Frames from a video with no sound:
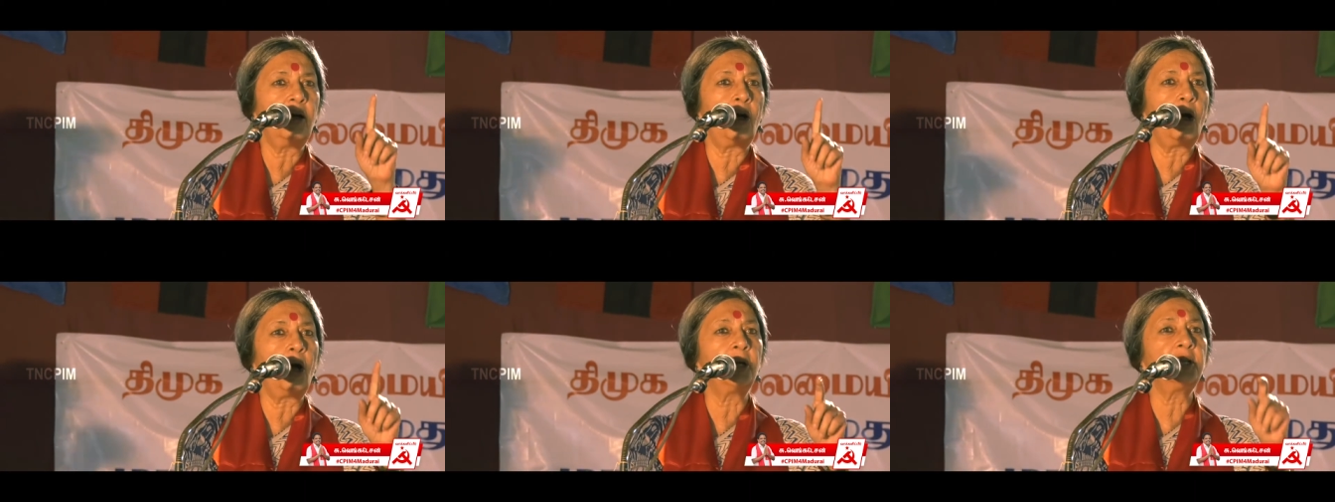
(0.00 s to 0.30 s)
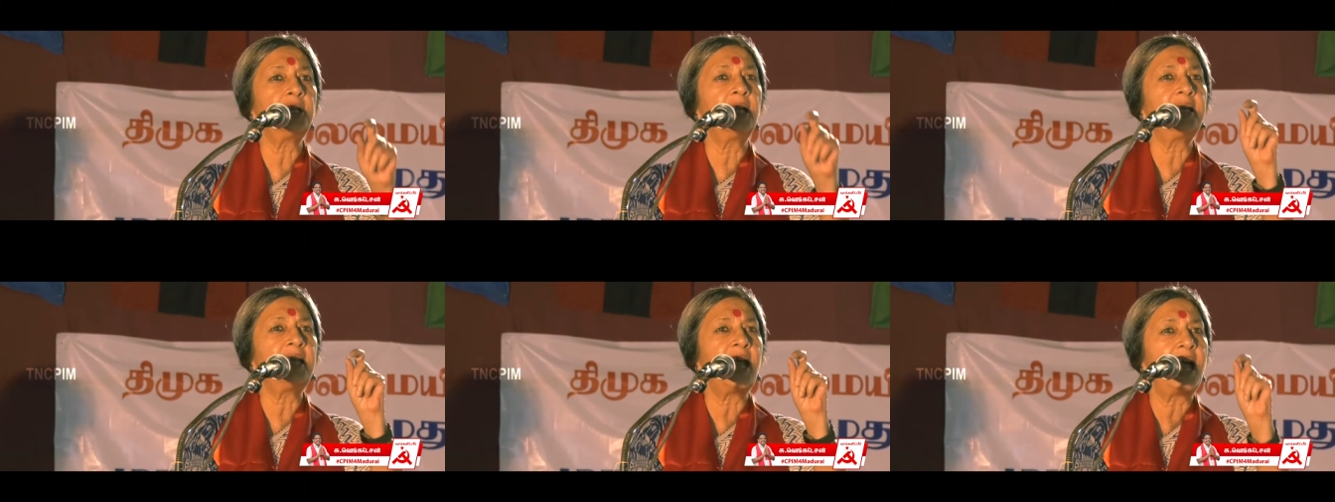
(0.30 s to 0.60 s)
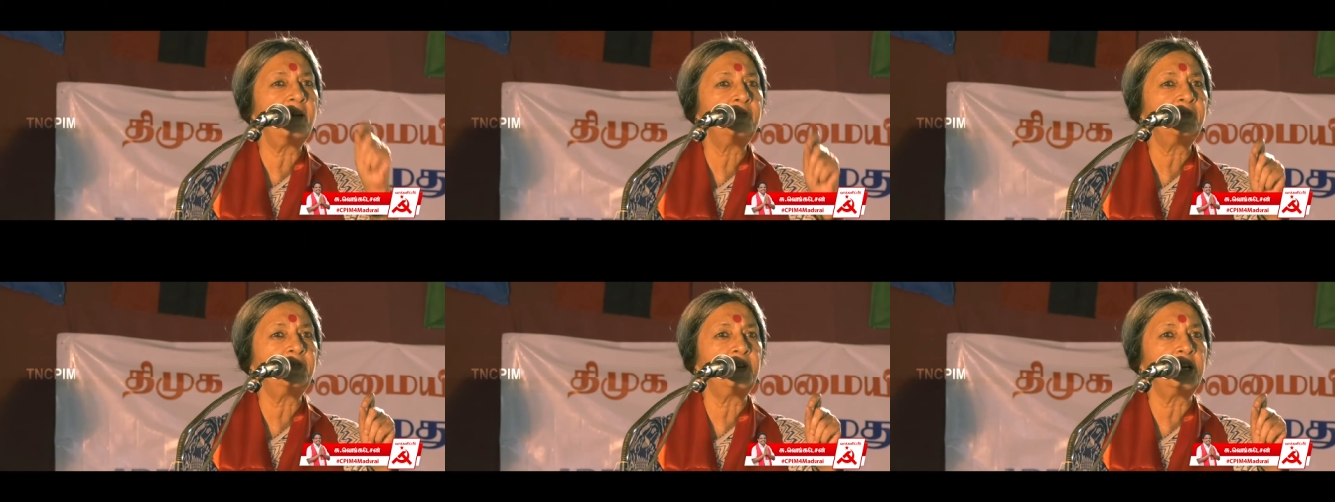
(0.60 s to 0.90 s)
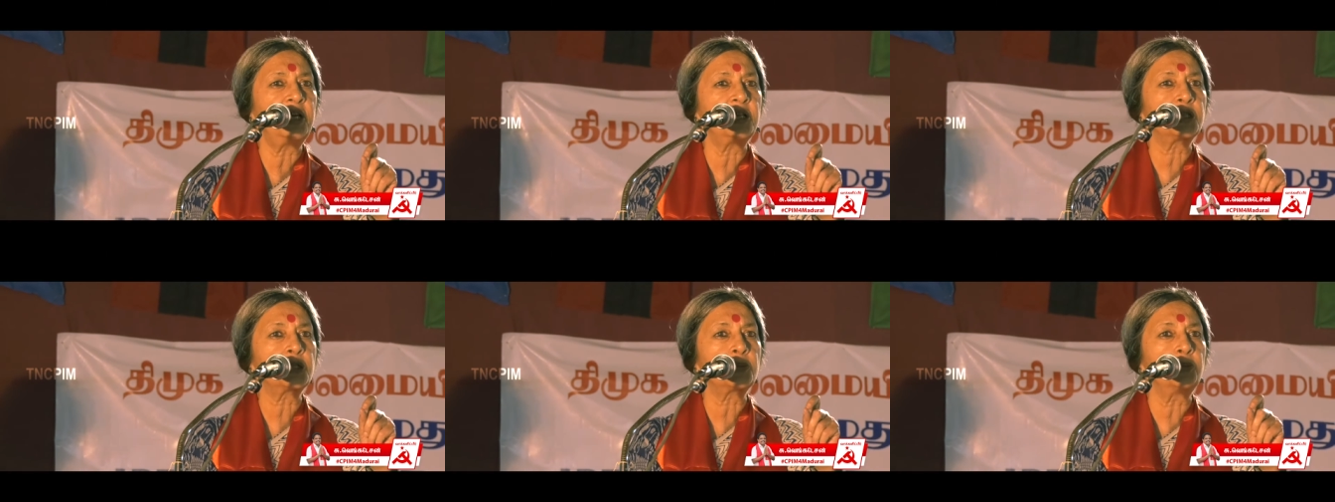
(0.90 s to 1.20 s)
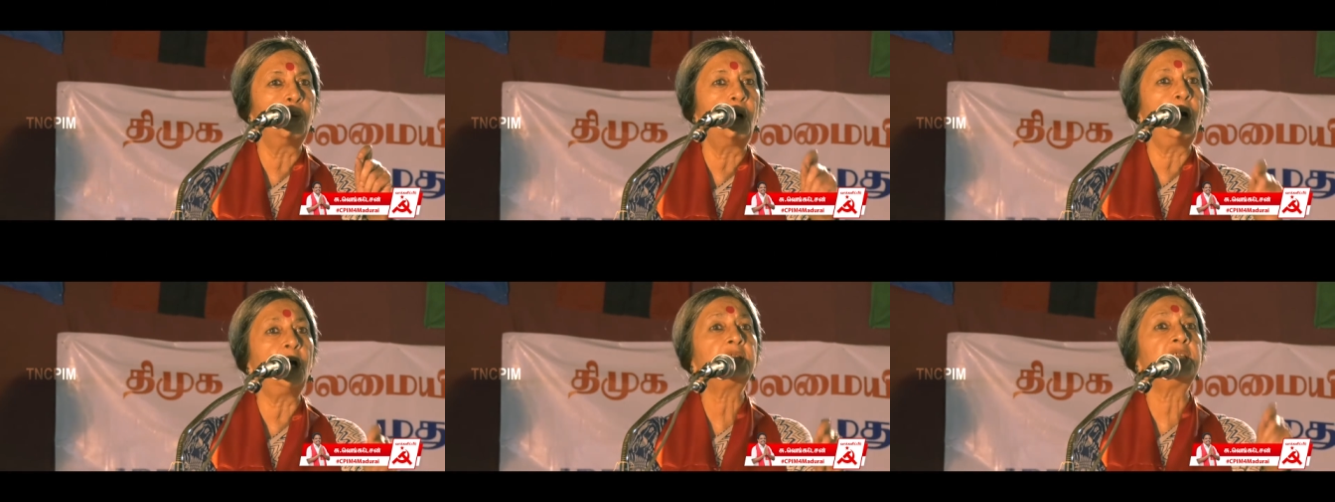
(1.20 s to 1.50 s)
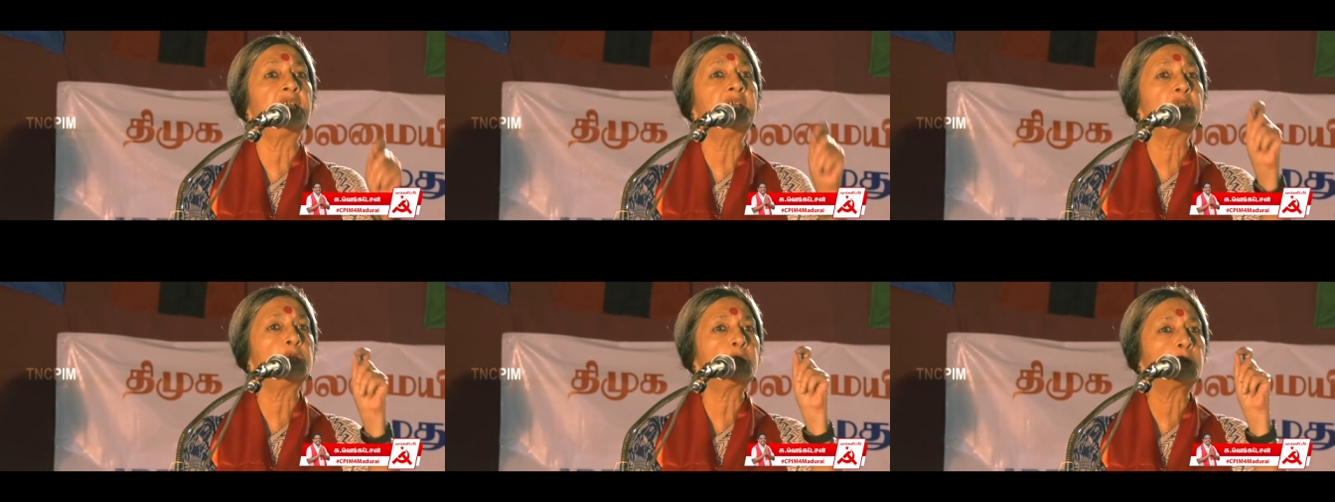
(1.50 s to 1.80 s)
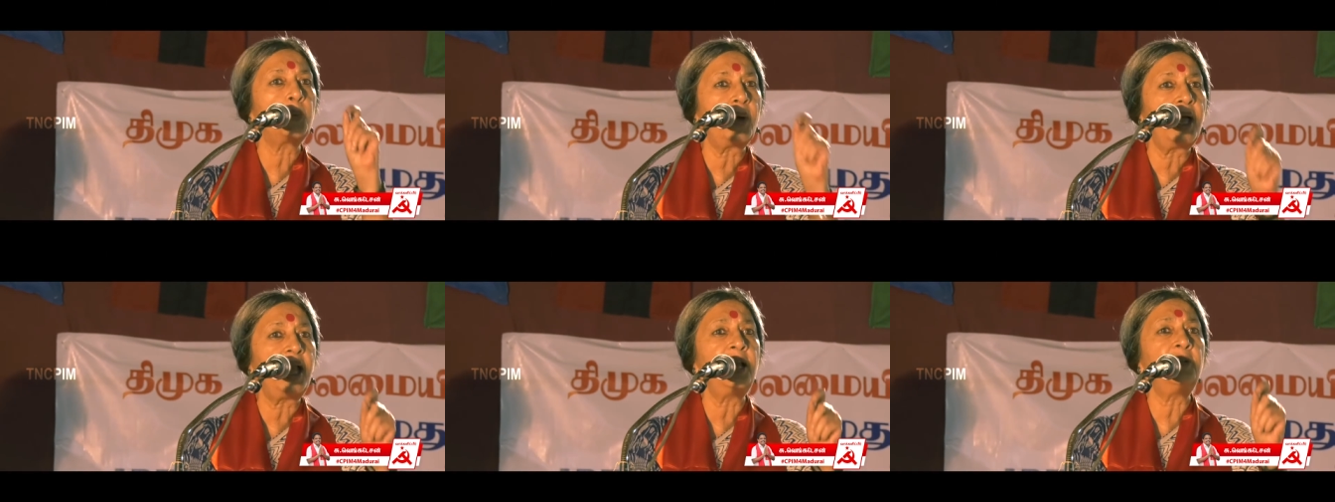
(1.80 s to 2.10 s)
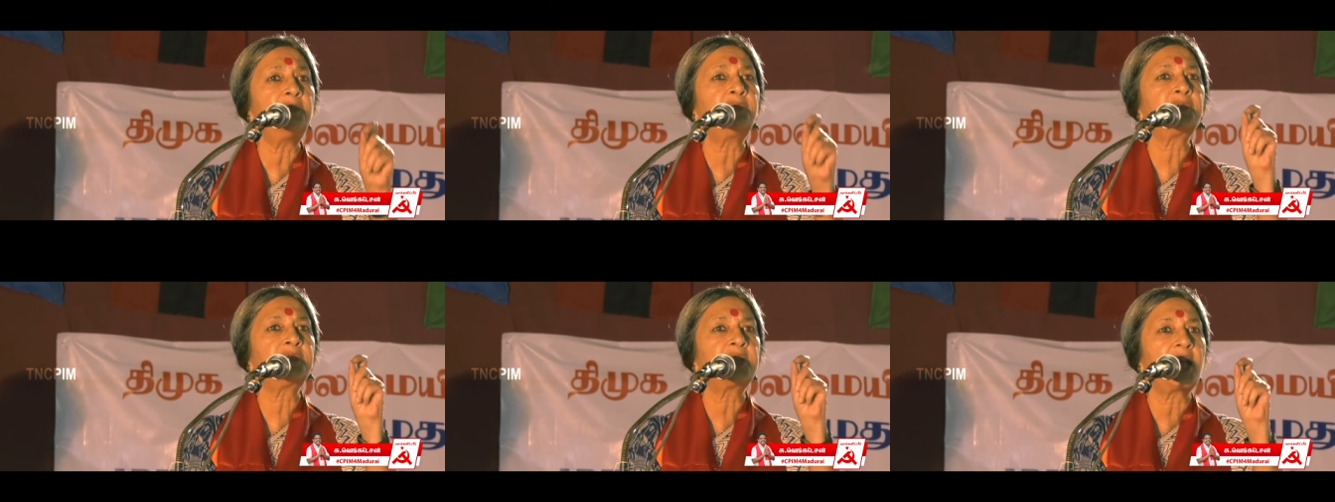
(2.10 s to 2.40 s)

on an average, more than twelve